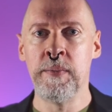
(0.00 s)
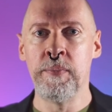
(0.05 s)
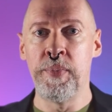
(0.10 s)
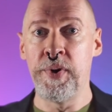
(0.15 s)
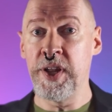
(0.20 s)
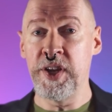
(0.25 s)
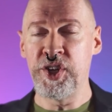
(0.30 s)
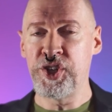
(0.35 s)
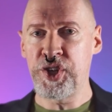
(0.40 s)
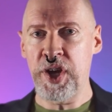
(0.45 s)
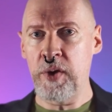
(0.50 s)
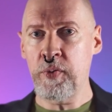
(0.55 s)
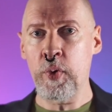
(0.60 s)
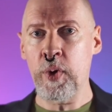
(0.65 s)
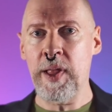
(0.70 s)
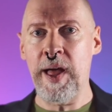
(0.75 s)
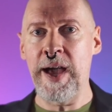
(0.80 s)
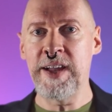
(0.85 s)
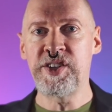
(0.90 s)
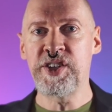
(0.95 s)
But in
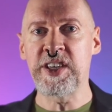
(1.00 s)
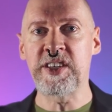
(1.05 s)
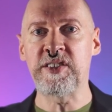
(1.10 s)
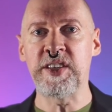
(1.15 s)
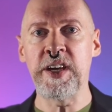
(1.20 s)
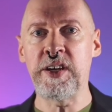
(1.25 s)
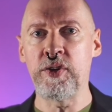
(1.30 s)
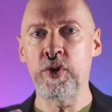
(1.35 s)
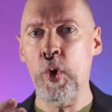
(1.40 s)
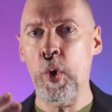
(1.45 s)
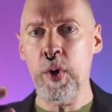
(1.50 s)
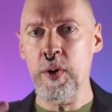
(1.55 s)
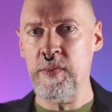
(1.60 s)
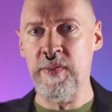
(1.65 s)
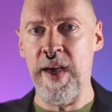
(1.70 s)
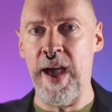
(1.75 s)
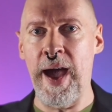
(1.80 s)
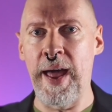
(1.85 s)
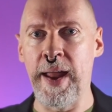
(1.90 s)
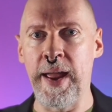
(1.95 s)
general, I just ignore
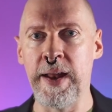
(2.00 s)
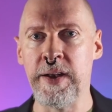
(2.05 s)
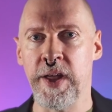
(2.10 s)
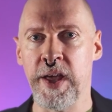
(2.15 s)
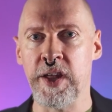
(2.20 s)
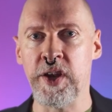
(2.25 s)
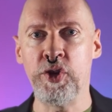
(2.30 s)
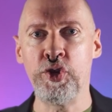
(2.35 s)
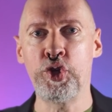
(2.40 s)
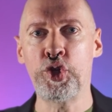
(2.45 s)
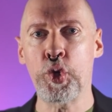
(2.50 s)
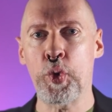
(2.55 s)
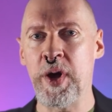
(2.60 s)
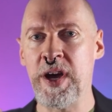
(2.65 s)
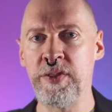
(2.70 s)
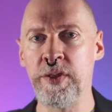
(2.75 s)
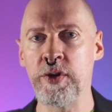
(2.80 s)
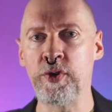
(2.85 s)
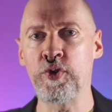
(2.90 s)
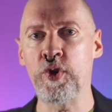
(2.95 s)
that and, and
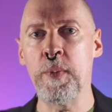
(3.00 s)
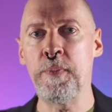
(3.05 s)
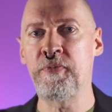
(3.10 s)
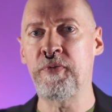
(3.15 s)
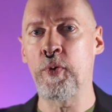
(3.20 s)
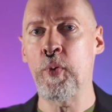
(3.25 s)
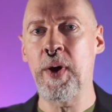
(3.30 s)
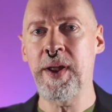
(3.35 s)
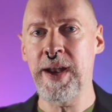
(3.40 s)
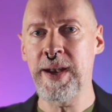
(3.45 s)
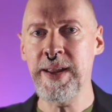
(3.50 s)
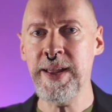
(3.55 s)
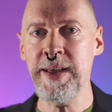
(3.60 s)
enjoy the group for what it